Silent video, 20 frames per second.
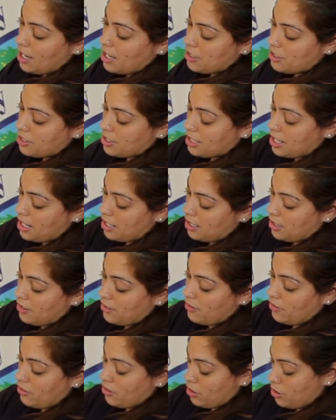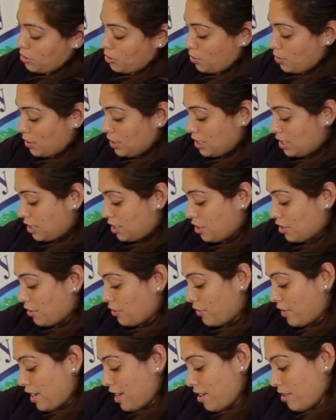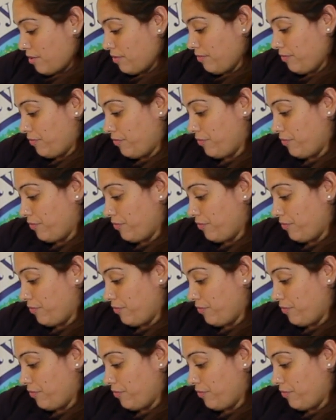Just kind of twist it around.